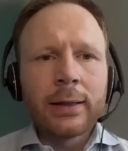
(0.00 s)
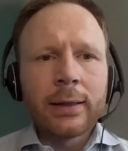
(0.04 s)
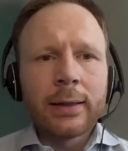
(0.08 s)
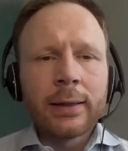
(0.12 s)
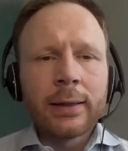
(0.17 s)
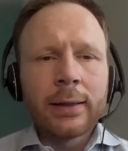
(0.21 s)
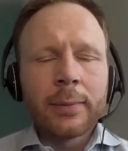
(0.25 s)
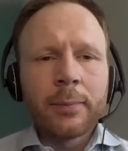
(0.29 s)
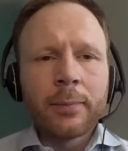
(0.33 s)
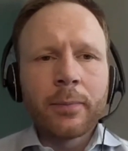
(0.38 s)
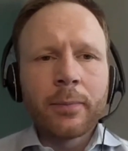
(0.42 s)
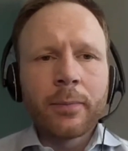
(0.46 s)

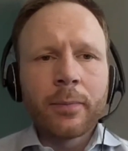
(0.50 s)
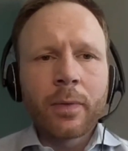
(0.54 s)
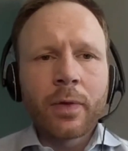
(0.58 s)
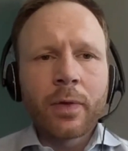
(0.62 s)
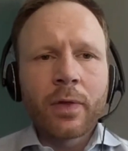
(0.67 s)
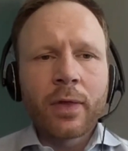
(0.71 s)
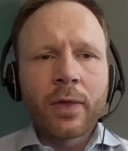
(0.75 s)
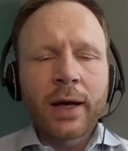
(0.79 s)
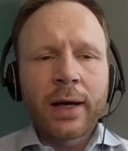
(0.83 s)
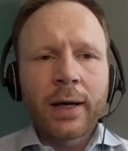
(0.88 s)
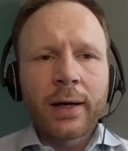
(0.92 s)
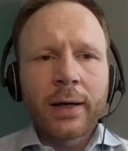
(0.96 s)

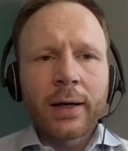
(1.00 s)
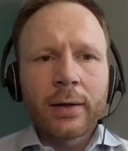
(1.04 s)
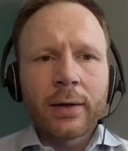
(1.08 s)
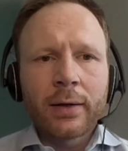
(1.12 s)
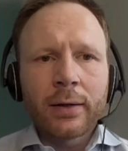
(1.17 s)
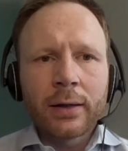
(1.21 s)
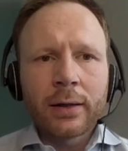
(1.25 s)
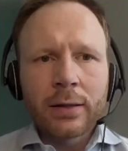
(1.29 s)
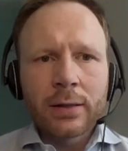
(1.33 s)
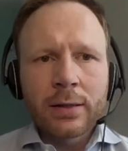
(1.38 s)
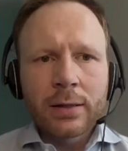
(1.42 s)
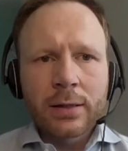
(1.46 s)

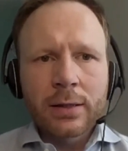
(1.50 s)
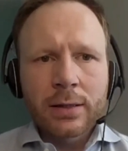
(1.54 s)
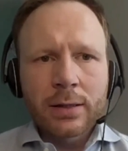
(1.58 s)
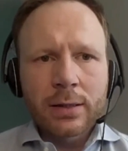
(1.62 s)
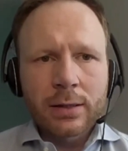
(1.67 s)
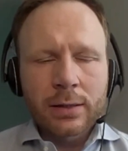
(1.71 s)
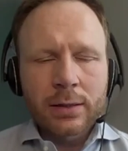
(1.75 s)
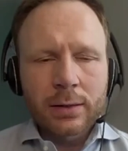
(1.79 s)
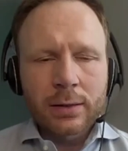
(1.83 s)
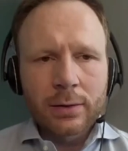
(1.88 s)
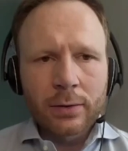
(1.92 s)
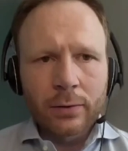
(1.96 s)
there
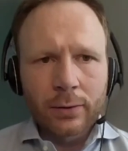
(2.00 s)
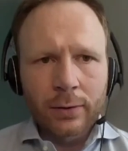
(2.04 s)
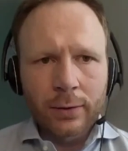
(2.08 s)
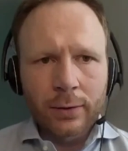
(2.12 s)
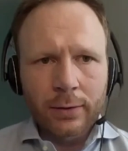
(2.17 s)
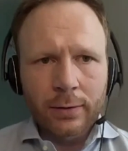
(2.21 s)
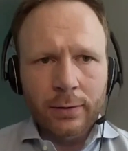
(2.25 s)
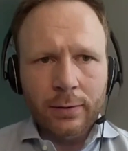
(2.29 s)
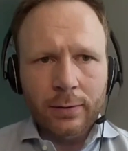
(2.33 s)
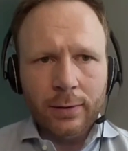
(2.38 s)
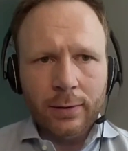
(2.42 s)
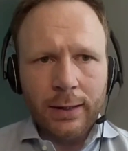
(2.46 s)
is
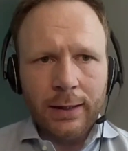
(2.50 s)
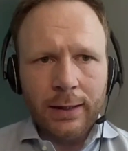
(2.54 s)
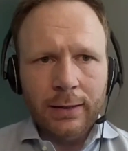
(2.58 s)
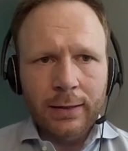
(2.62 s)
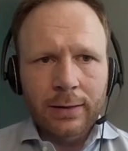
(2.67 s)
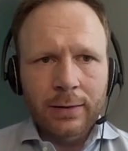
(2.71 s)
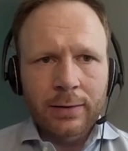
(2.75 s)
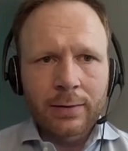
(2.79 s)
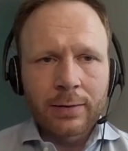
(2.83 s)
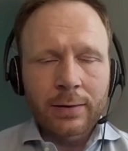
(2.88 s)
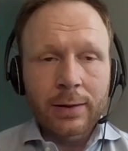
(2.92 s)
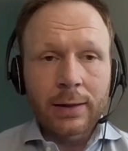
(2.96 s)
no
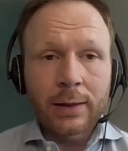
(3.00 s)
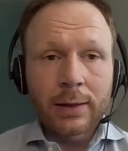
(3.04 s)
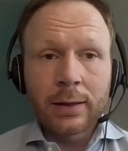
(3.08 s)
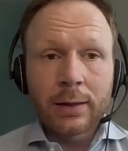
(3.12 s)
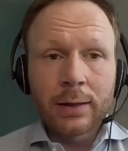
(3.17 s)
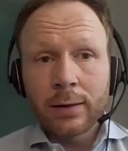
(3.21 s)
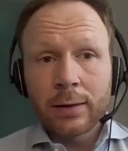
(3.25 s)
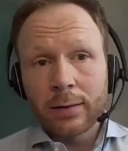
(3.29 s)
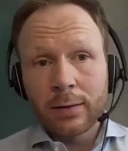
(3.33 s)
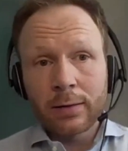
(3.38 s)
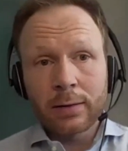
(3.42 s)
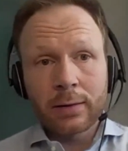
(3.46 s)
constraint
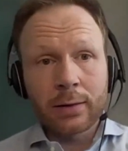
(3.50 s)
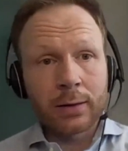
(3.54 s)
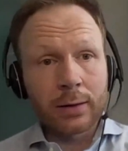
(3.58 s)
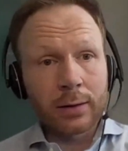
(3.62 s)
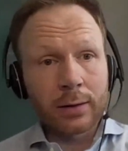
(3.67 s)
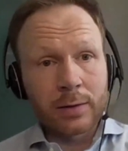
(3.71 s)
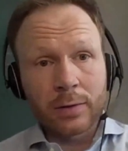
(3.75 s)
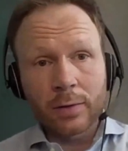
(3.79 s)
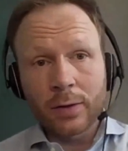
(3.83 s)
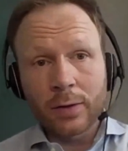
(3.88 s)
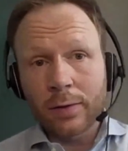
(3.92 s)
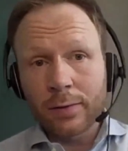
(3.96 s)
in
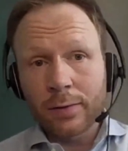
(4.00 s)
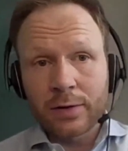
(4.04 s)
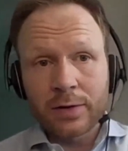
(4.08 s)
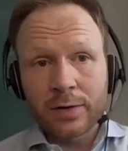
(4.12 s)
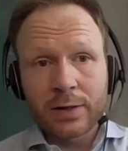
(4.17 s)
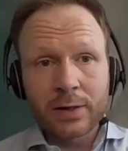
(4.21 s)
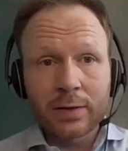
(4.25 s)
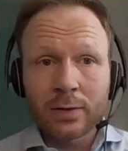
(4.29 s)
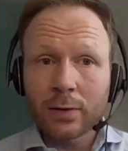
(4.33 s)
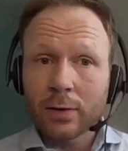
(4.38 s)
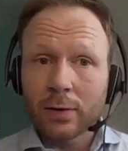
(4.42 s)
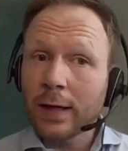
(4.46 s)

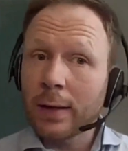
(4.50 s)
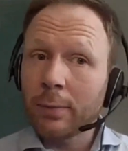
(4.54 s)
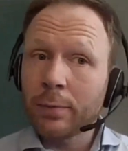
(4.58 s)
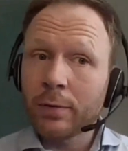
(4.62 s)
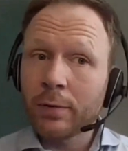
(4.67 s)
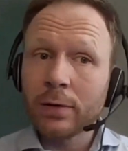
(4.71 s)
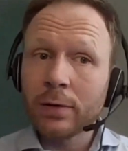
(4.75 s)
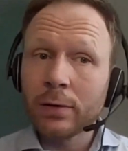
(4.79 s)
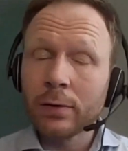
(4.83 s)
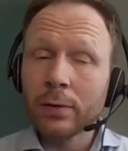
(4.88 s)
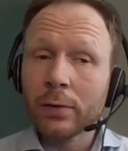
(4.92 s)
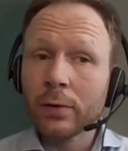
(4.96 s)
services or
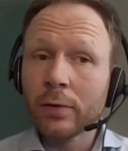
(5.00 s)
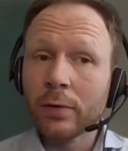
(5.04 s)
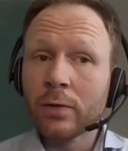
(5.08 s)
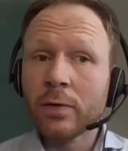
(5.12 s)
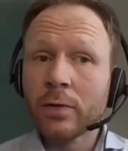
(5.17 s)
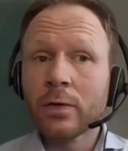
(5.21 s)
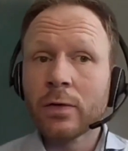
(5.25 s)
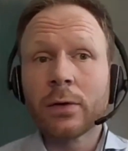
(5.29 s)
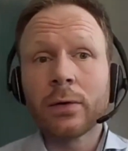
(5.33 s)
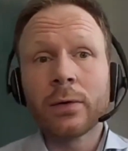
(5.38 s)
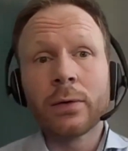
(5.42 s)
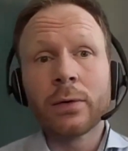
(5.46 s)
capital
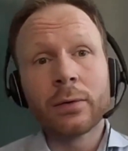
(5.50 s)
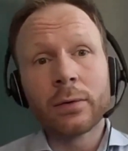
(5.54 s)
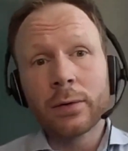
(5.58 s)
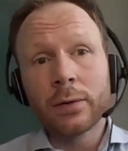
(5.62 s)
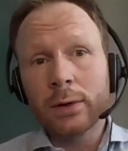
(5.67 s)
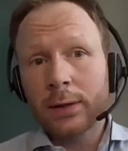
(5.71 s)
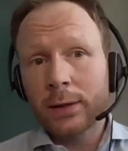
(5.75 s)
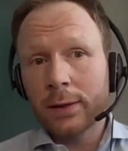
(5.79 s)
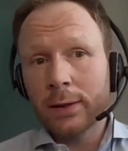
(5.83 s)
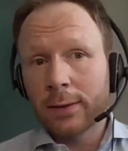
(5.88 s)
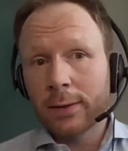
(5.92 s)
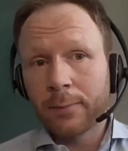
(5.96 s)
goods,
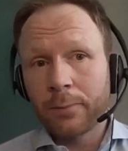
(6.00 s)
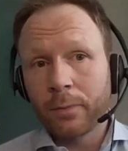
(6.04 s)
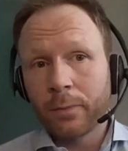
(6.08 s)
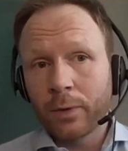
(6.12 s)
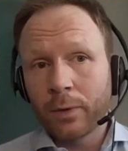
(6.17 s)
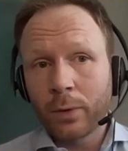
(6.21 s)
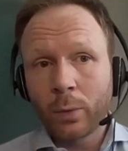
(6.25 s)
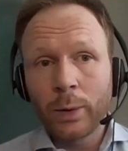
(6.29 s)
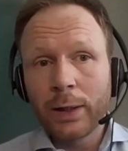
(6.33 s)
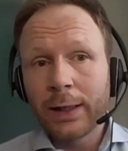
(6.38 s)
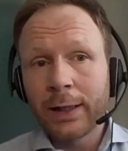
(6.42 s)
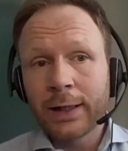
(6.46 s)
so
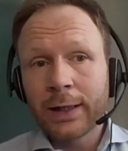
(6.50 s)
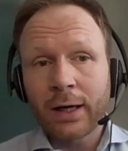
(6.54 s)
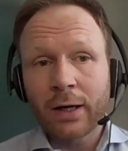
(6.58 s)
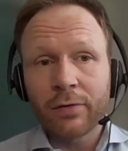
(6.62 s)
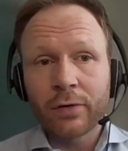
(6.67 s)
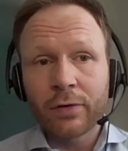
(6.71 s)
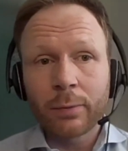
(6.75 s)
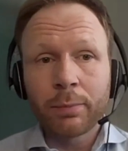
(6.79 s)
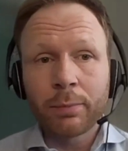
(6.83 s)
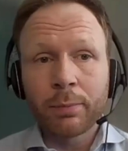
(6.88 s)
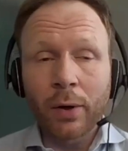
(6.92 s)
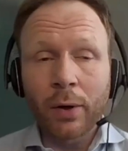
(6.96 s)
we
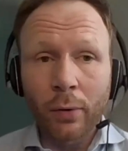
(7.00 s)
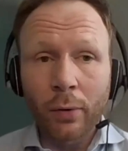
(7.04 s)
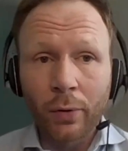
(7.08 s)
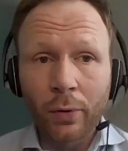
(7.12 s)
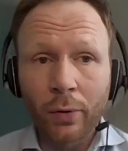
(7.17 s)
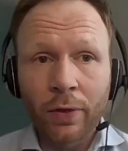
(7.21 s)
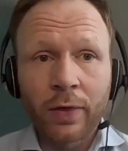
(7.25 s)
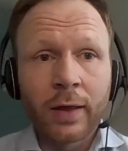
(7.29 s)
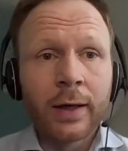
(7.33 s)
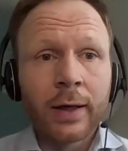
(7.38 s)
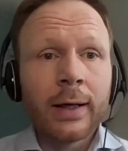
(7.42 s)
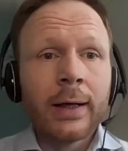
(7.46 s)
cover
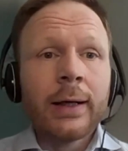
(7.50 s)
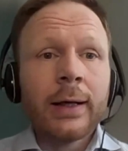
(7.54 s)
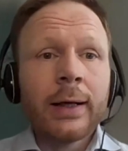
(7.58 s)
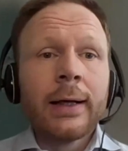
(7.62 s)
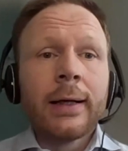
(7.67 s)
both.